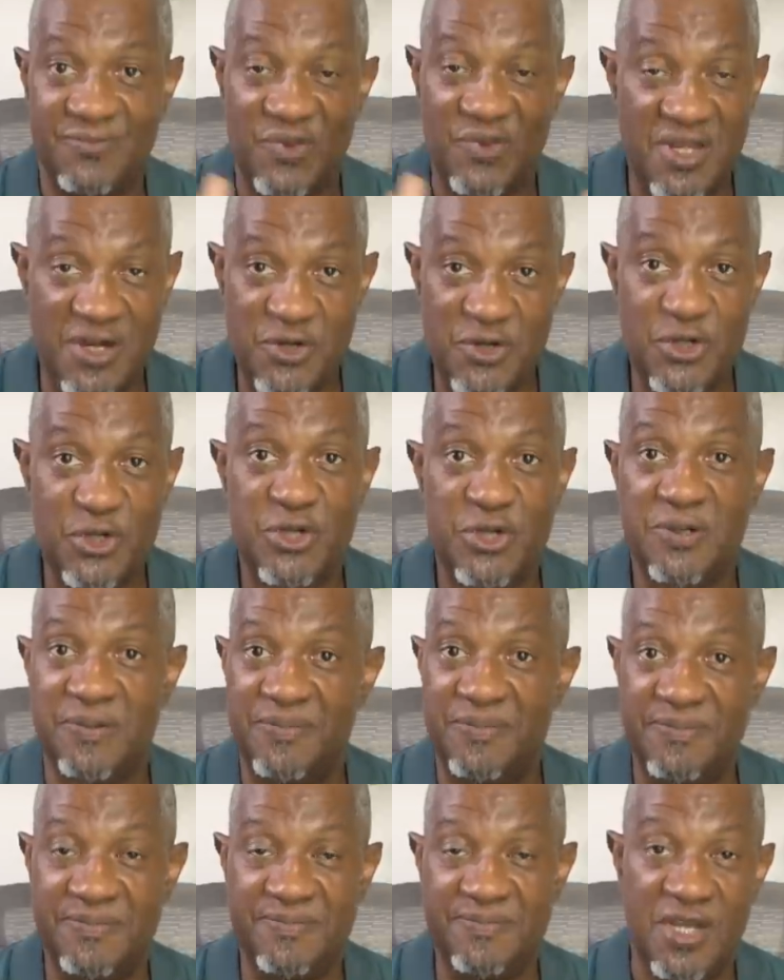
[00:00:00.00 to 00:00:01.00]
There you go.
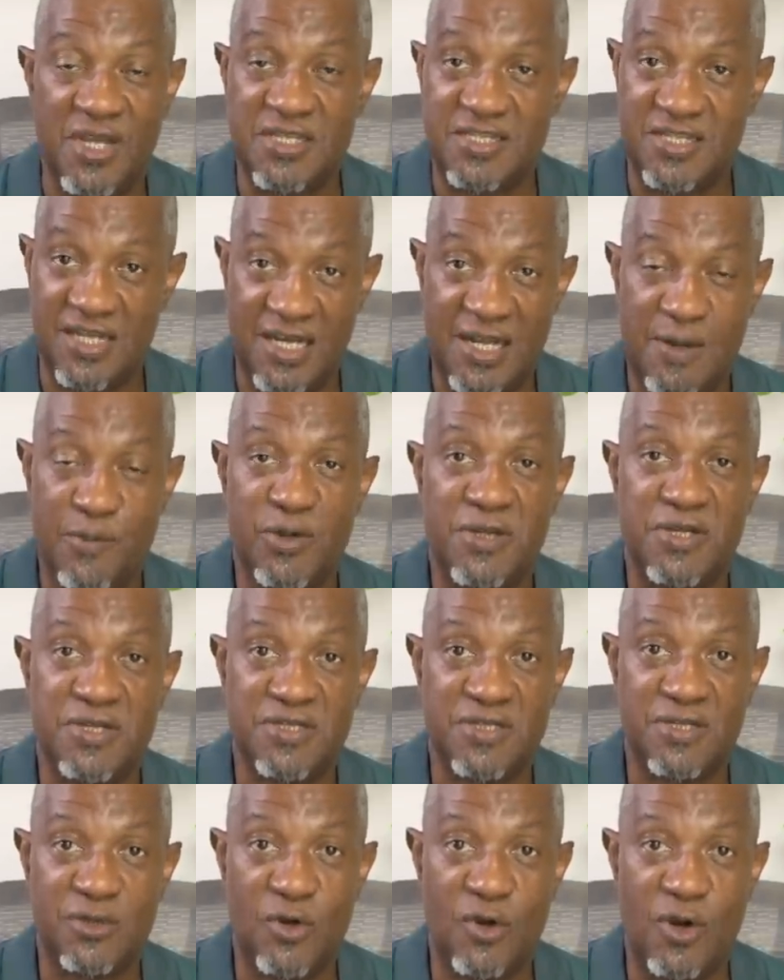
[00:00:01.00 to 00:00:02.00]

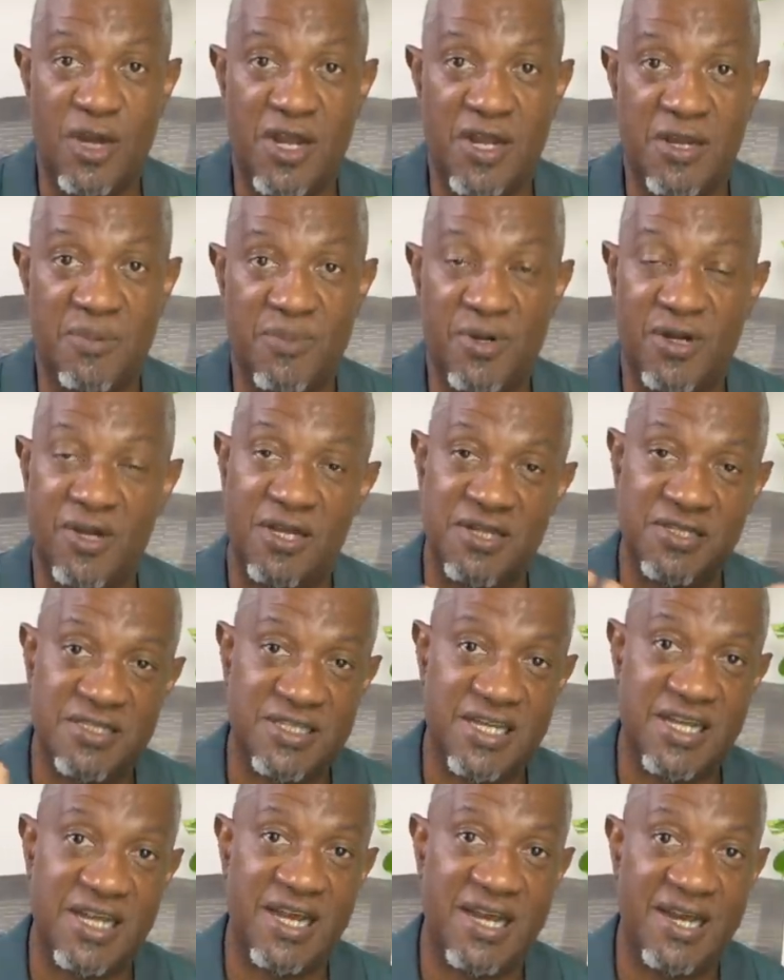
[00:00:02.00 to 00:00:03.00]
Celebrities are crying because
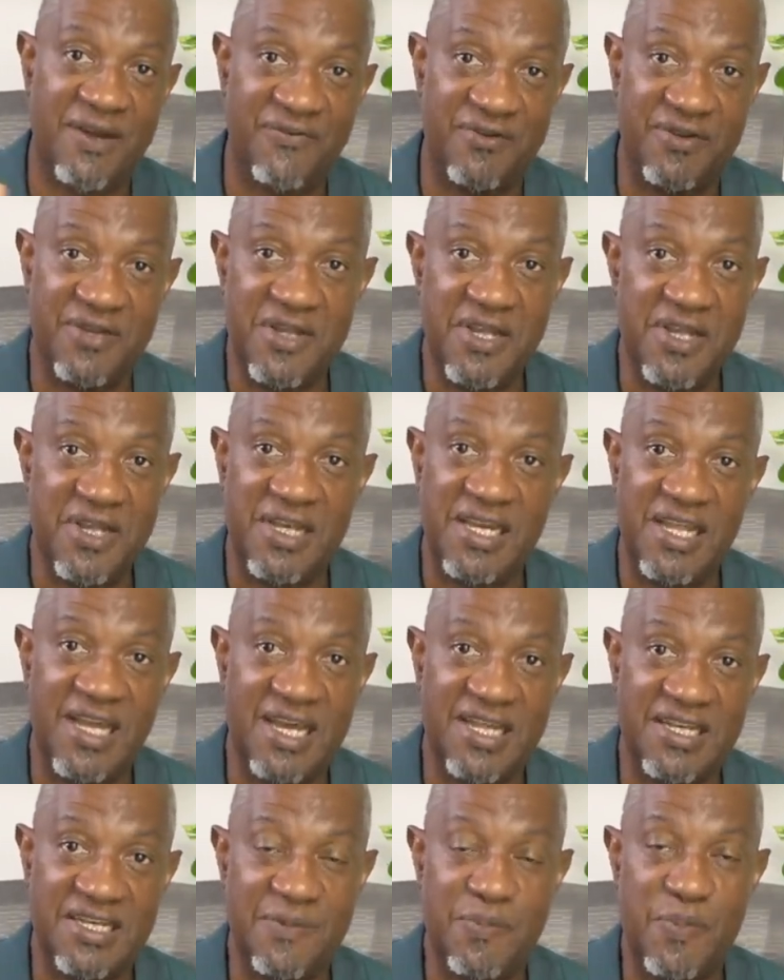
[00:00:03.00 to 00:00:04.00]
they have they
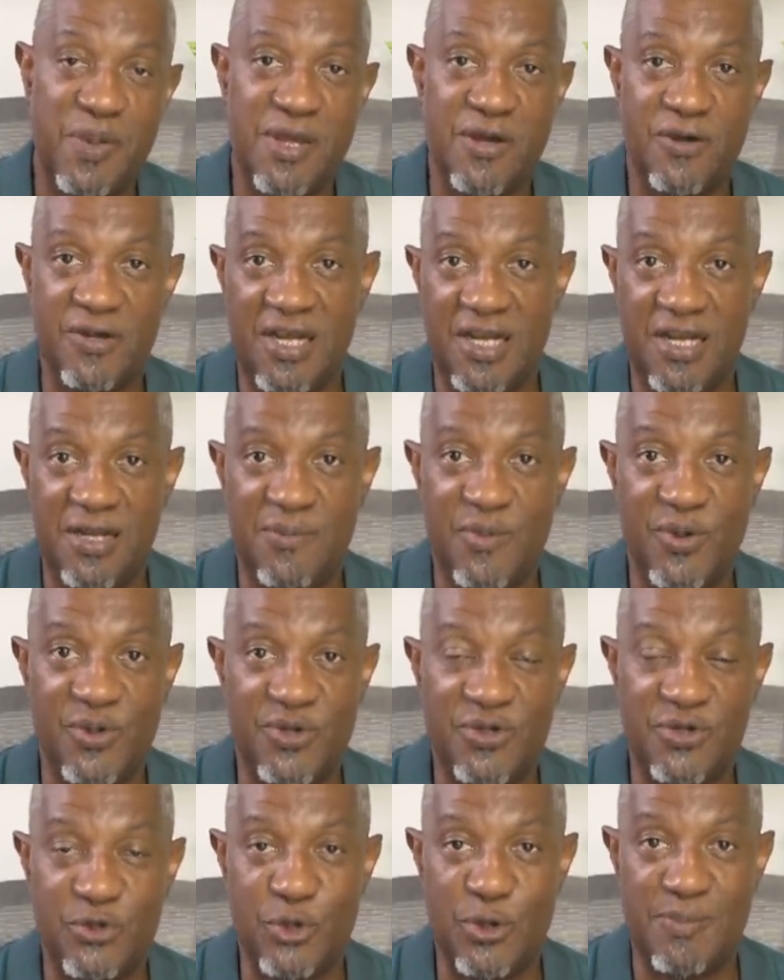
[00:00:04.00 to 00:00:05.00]
had to pay out
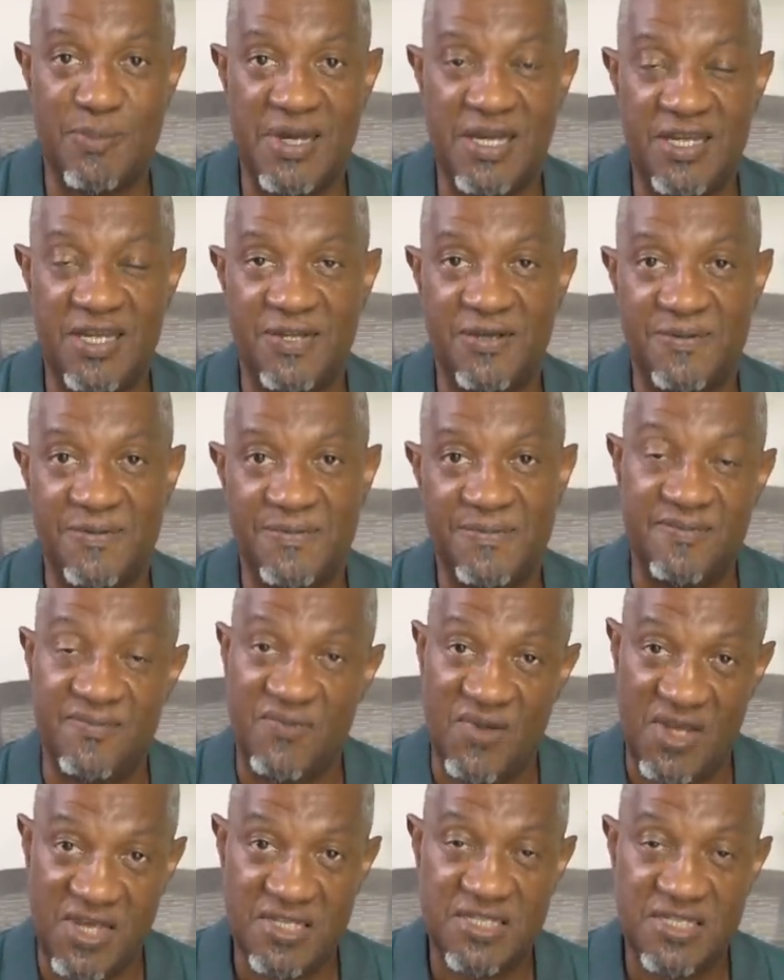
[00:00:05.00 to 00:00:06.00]
alimony to a man.
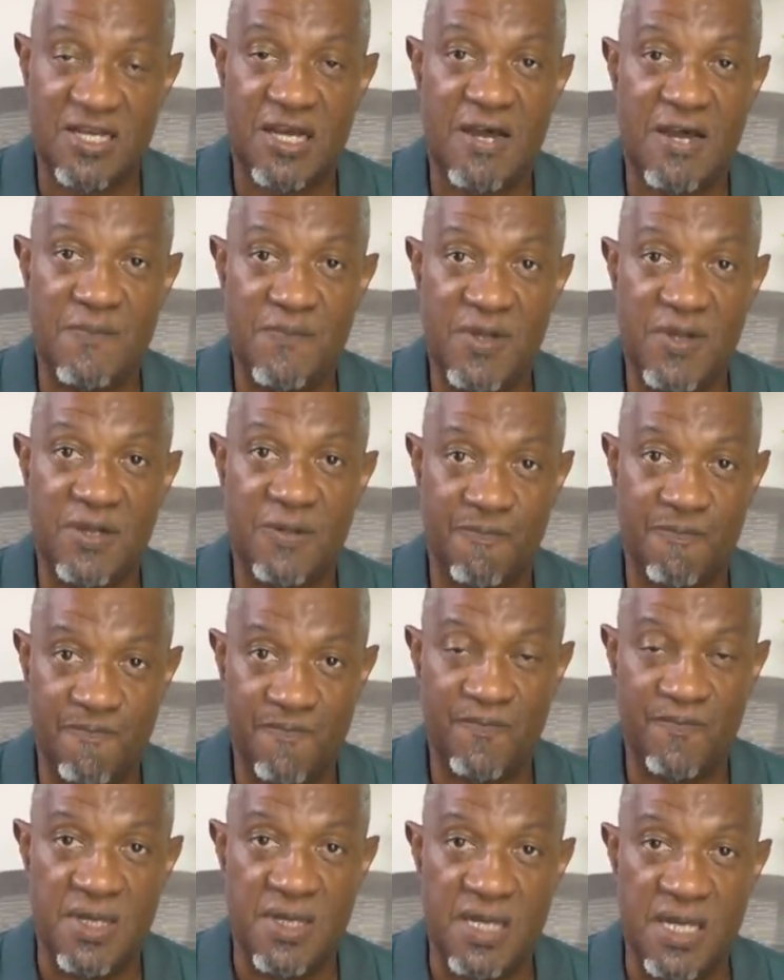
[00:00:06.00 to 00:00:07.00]
It's happening
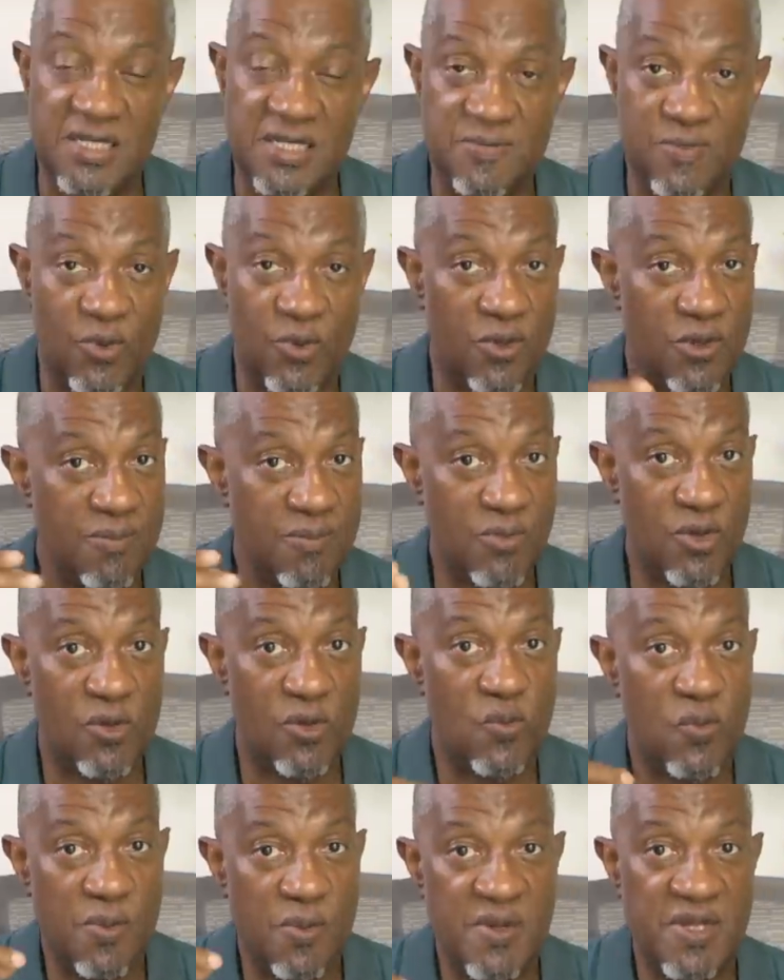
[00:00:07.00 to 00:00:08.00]
as more and more
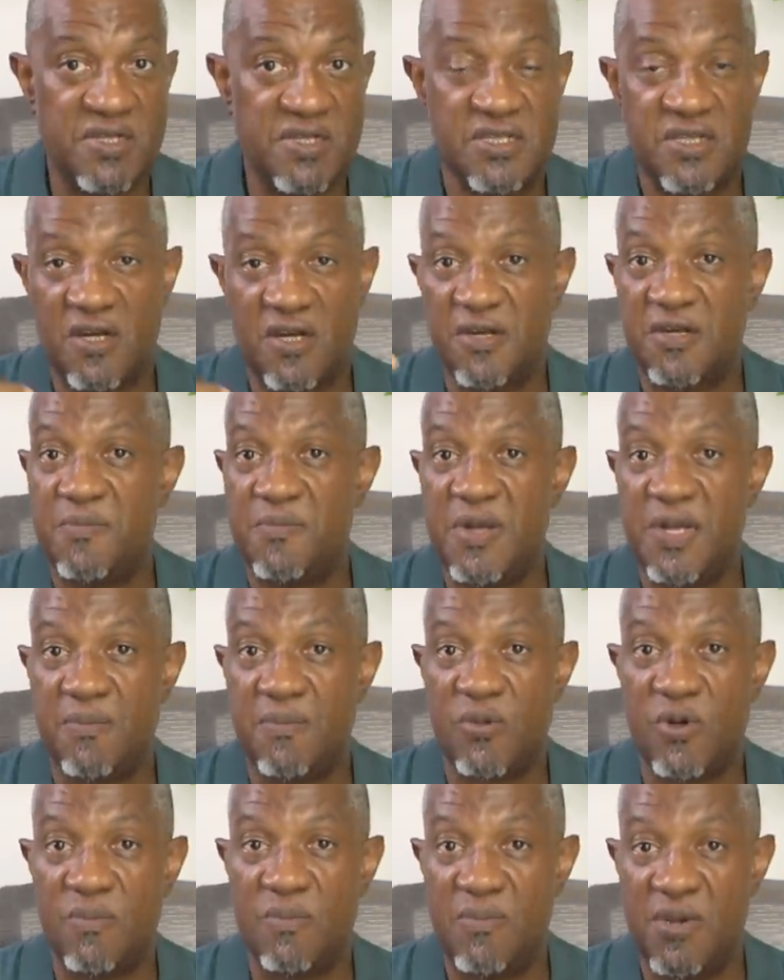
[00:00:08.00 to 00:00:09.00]
women start to make
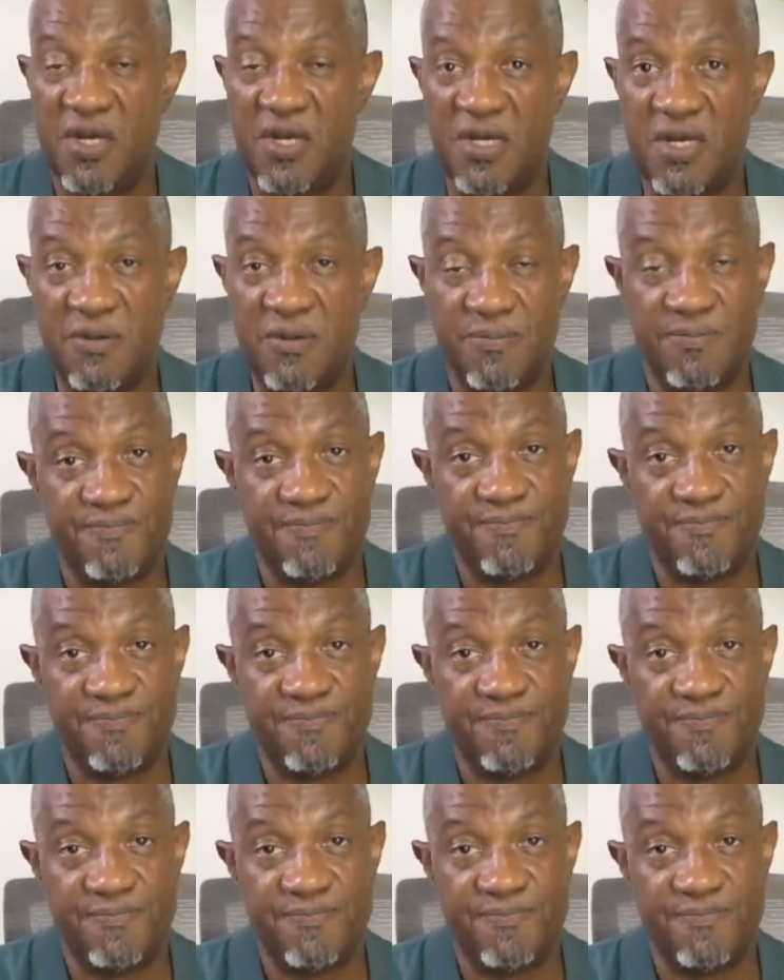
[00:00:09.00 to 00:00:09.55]
more money,